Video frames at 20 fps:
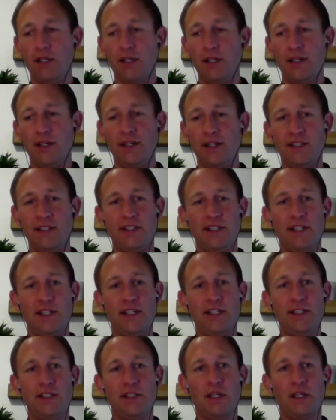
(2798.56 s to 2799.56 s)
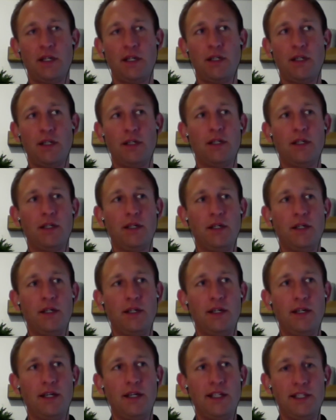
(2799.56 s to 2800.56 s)
is
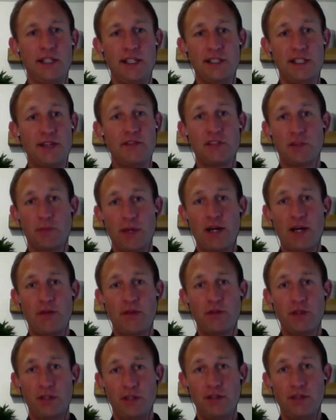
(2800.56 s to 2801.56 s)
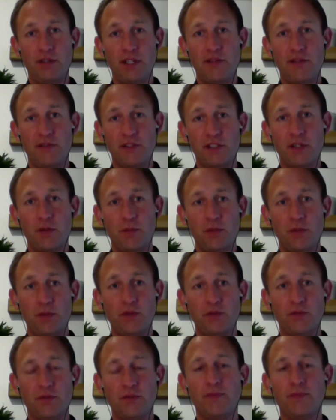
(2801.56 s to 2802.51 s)
ever so powerful and ever so important.